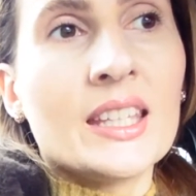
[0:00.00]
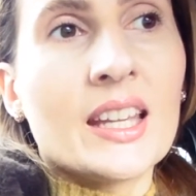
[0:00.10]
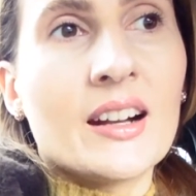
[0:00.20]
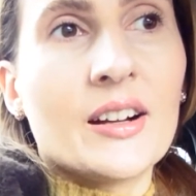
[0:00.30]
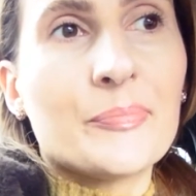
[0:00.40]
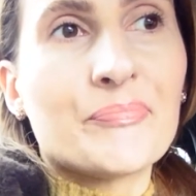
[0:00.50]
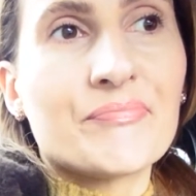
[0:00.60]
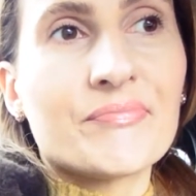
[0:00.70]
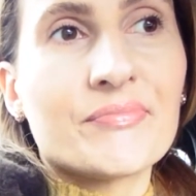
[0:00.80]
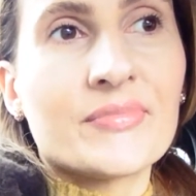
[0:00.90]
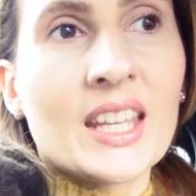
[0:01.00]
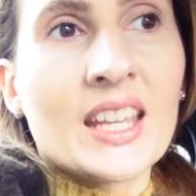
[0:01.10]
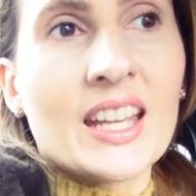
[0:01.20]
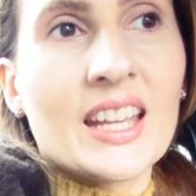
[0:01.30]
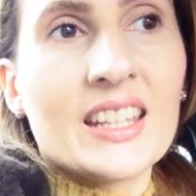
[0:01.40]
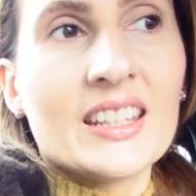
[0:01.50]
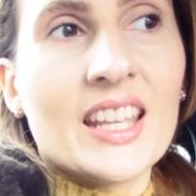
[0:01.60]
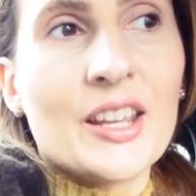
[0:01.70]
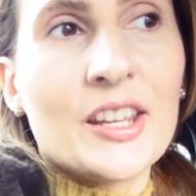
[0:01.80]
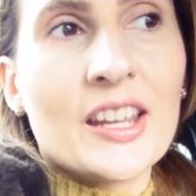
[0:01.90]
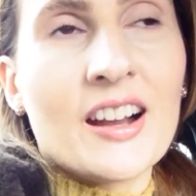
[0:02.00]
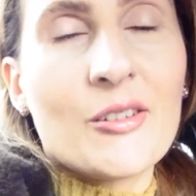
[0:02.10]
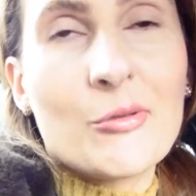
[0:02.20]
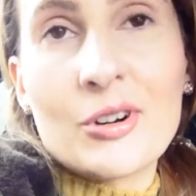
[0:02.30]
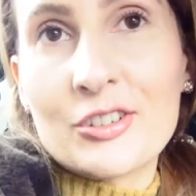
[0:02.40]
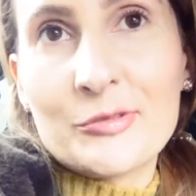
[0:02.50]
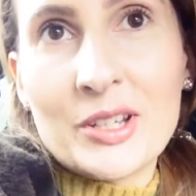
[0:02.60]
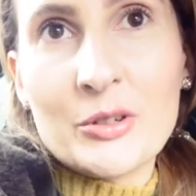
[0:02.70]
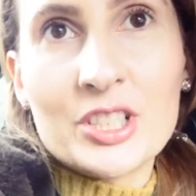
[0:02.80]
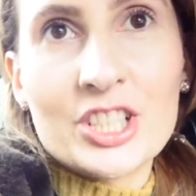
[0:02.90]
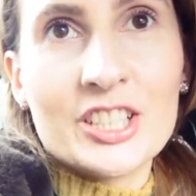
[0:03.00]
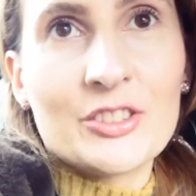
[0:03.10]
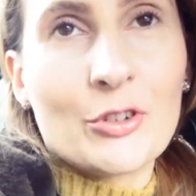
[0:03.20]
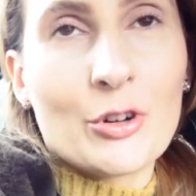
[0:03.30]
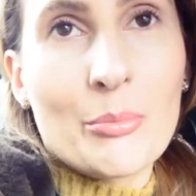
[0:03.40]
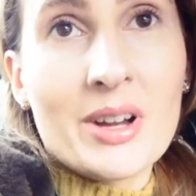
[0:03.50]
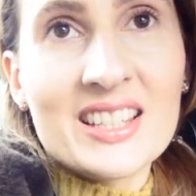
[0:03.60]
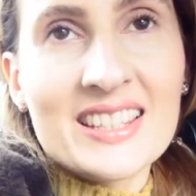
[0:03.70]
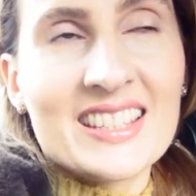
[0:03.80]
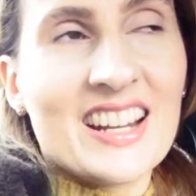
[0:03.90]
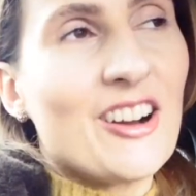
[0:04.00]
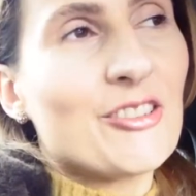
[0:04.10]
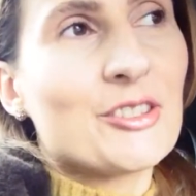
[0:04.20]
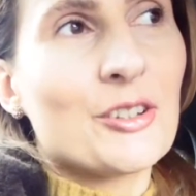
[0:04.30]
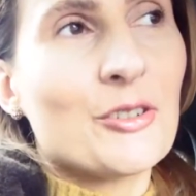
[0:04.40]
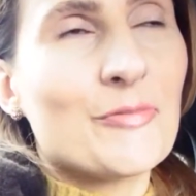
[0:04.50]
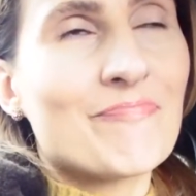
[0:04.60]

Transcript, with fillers: yeah, and they were on my wish list for months now, so